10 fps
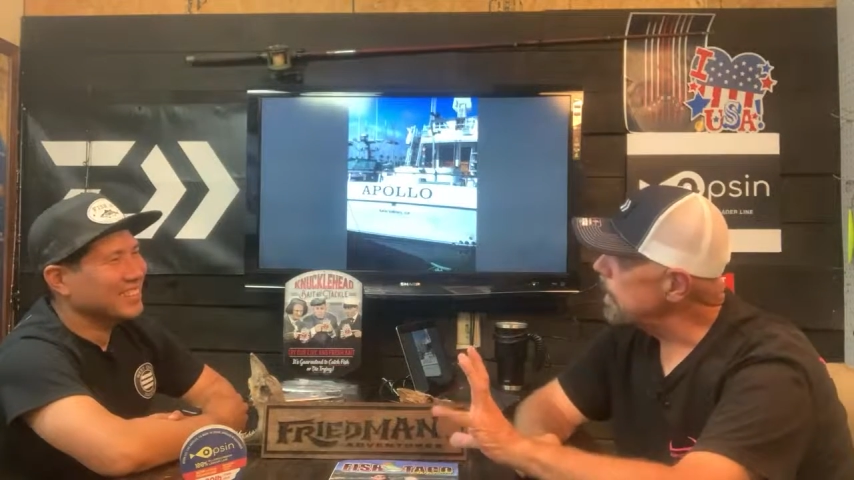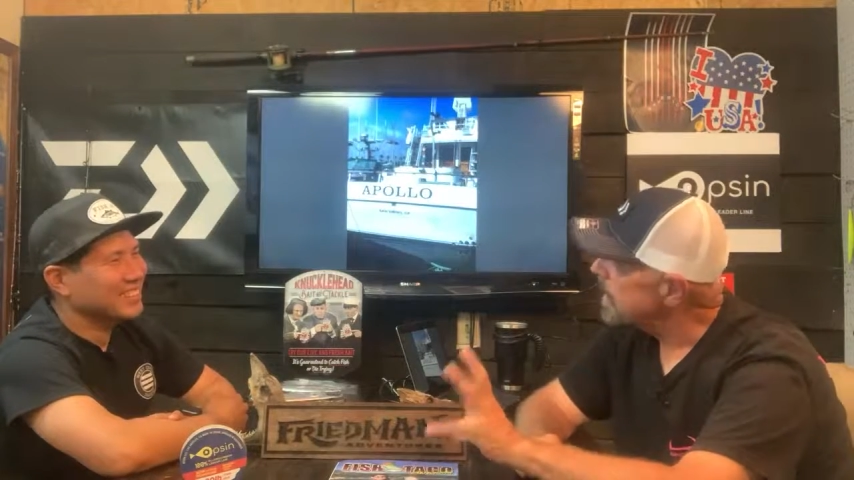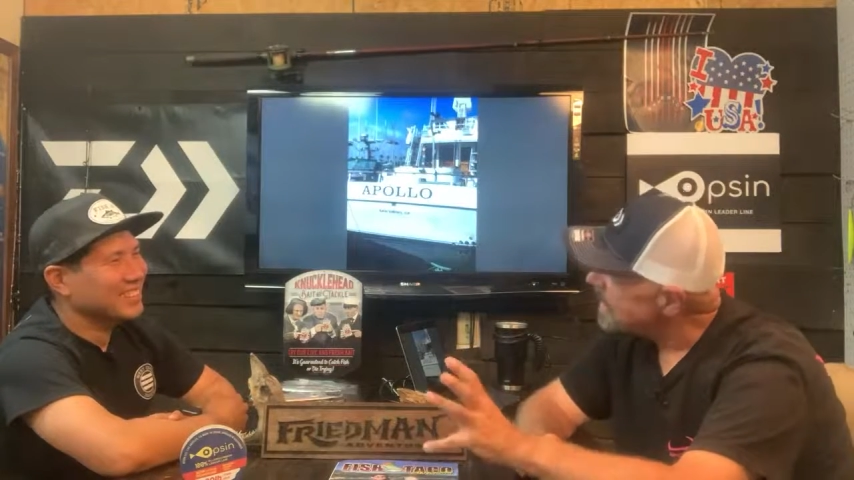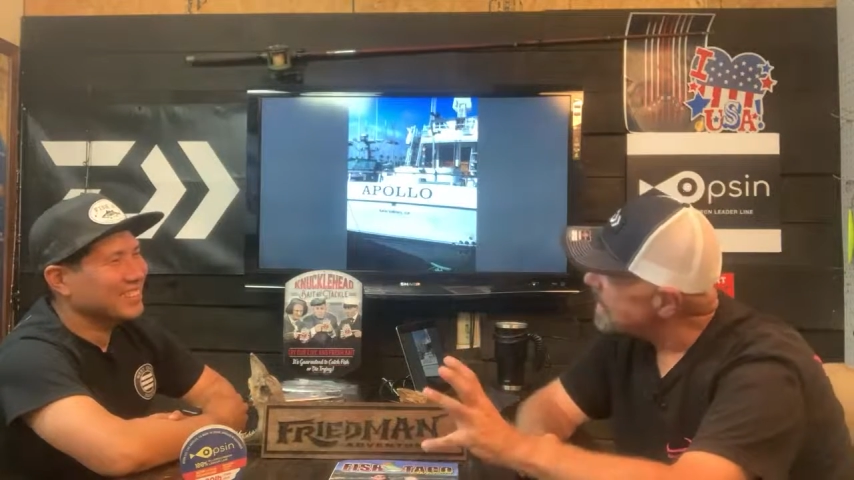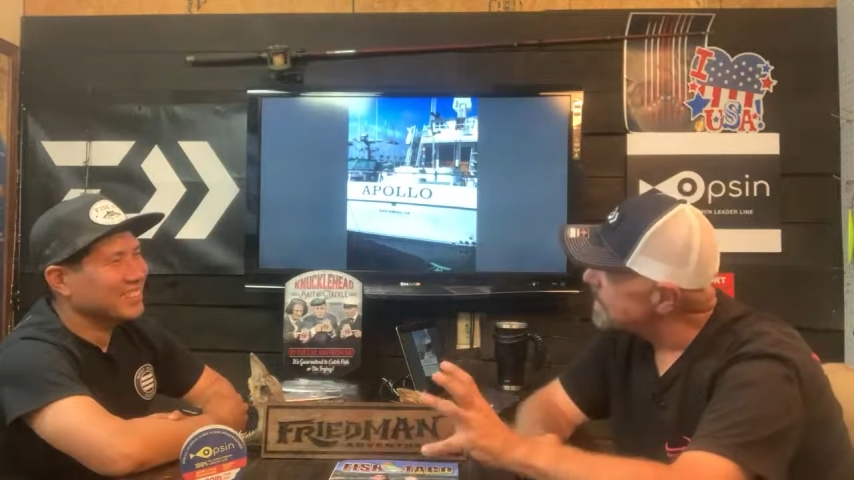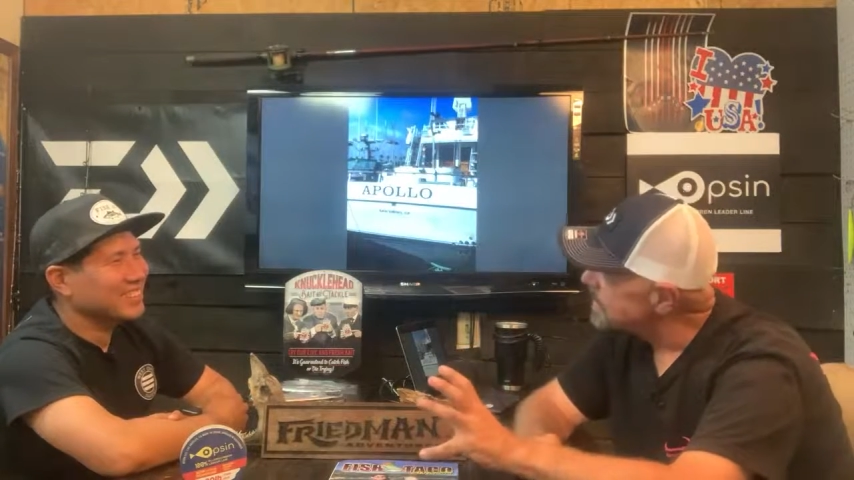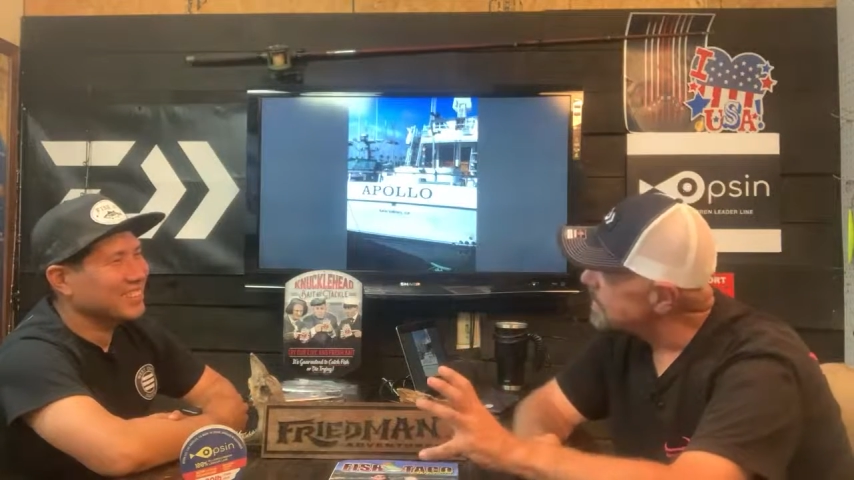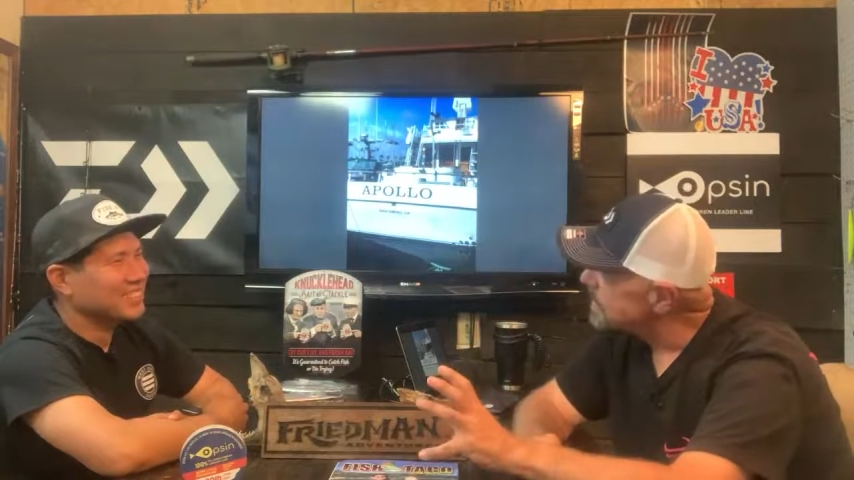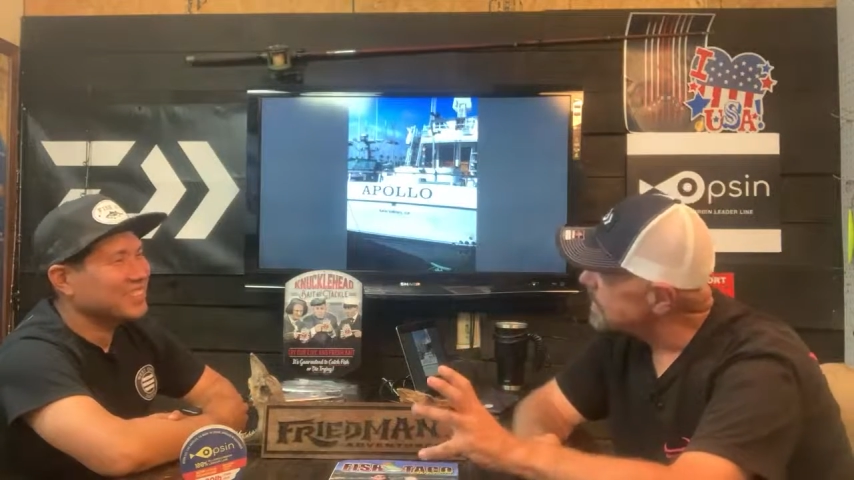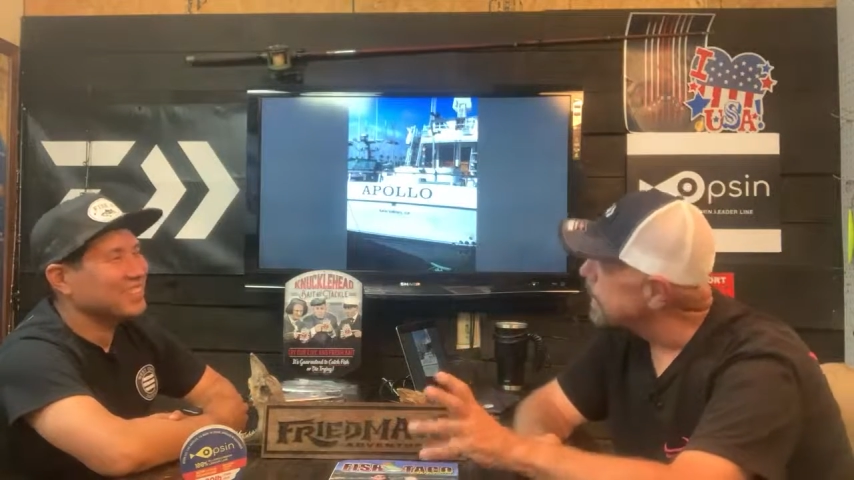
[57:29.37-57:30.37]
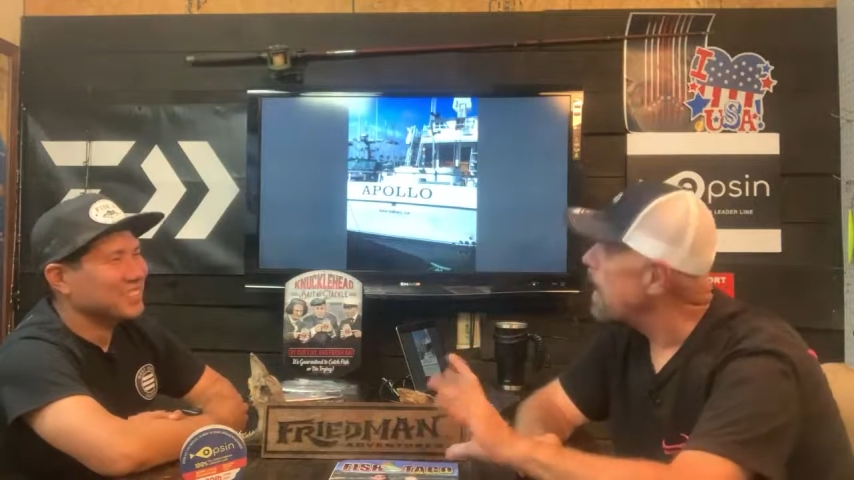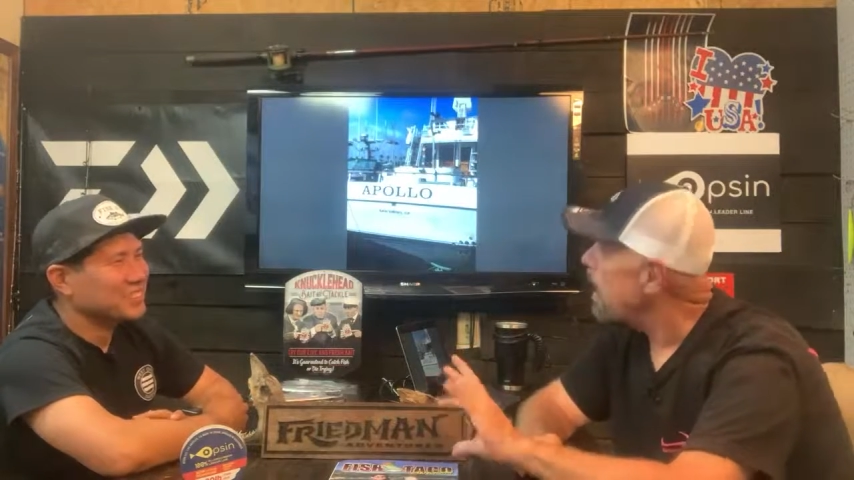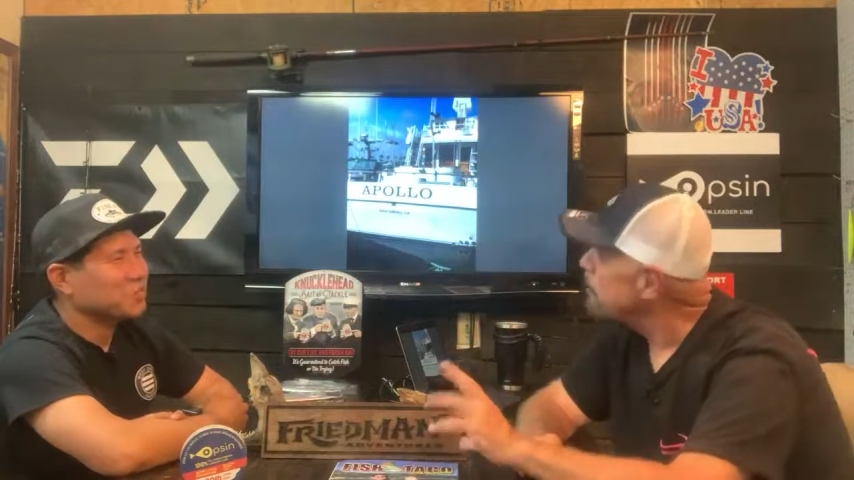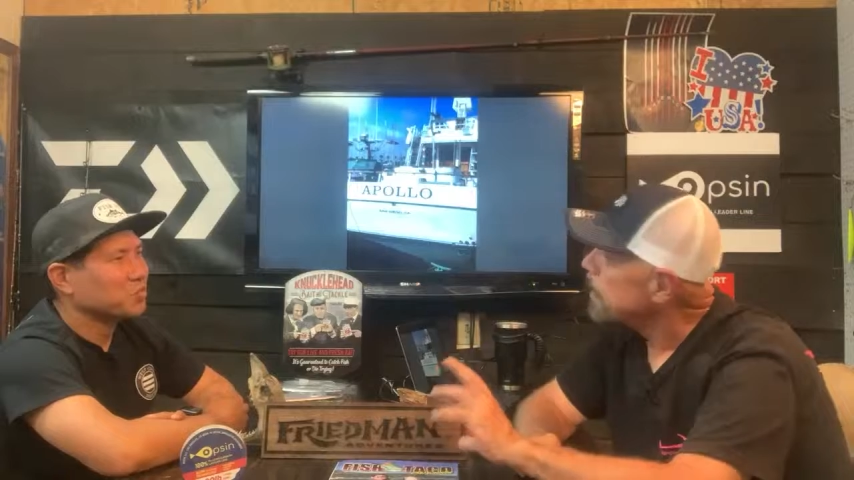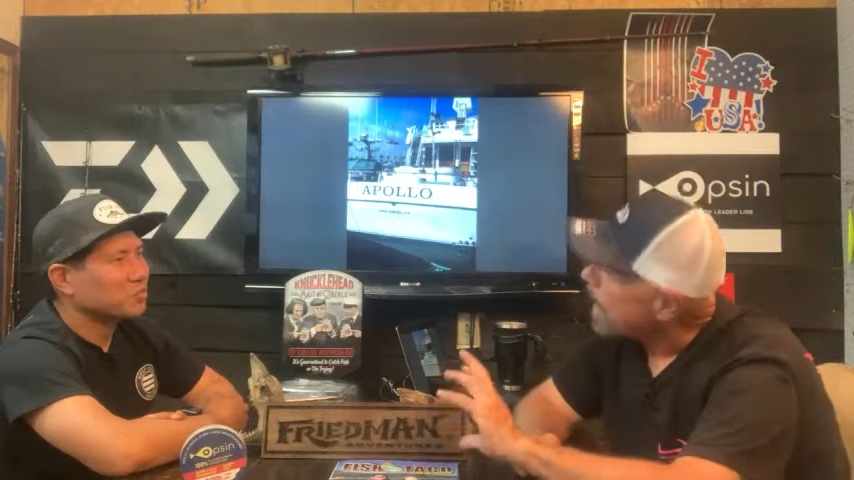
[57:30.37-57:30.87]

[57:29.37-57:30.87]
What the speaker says: it is that you have